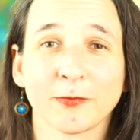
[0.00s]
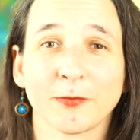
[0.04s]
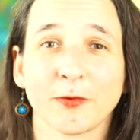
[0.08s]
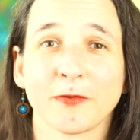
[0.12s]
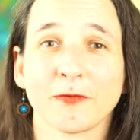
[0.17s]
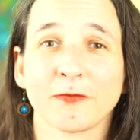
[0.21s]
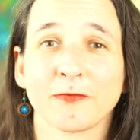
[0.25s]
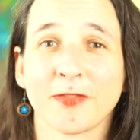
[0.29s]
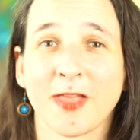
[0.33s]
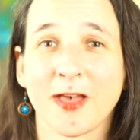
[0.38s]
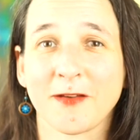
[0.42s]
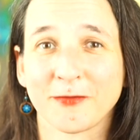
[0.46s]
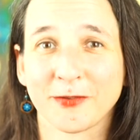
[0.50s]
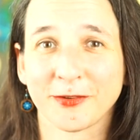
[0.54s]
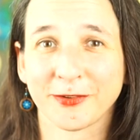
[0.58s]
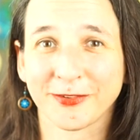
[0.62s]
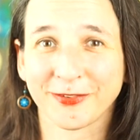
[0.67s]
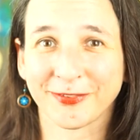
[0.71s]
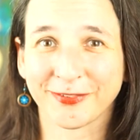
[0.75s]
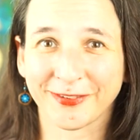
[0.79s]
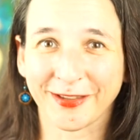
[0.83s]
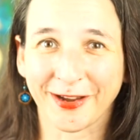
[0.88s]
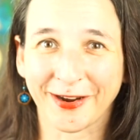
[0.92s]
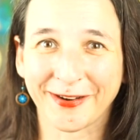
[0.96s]
We've never
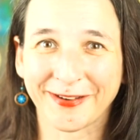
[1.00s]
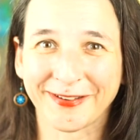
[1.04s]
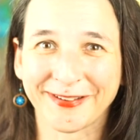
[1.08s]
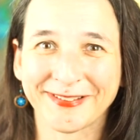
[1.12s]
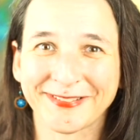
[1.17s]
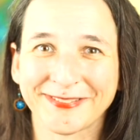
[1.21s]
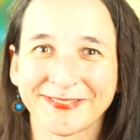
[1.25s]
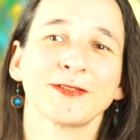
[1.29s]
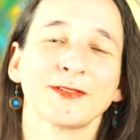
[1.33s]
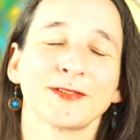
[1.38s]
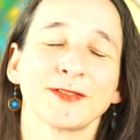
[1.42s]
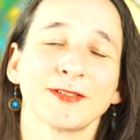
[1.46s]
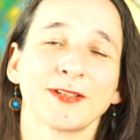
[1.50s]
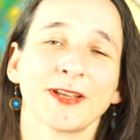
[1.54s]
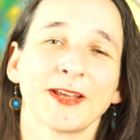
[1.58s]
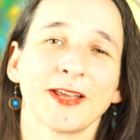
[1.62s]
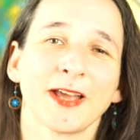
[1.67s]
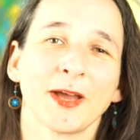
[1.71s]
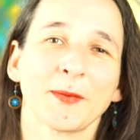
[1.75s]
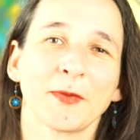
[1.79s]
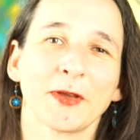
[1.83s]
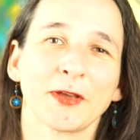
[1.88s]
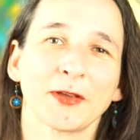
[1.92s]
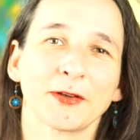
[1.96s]
starved. Today
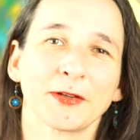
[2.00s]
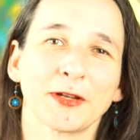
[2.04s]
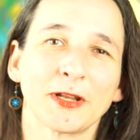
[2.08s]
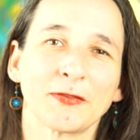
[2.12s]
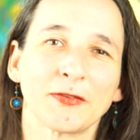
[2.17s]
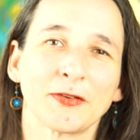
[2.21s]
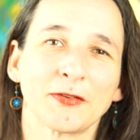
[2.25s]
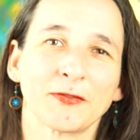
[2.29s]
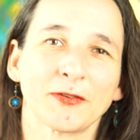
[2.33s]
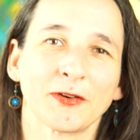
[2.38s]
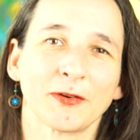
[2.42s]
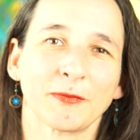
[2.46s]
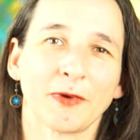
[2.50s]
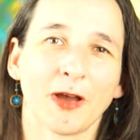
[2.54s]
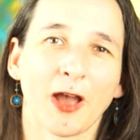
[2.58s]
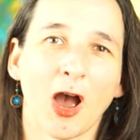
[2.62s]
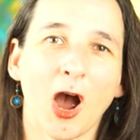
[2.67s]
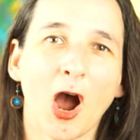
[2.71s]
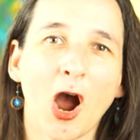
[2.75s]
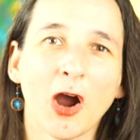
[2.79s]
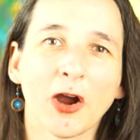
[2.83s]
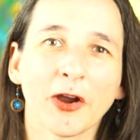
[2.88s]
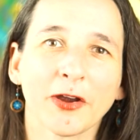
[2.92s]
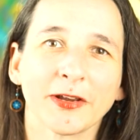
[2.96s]
I make a living from my
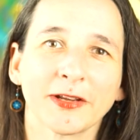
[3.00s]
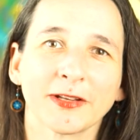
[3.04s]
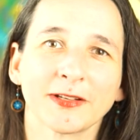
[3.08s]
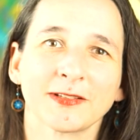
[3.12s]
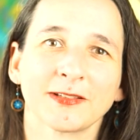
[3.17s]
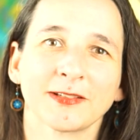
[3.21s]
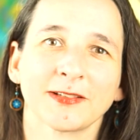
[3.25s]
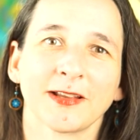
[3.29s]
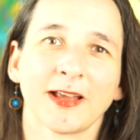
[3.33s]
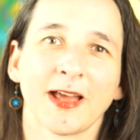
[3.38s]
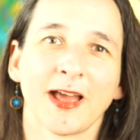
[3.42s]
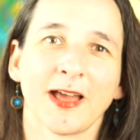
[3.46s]
art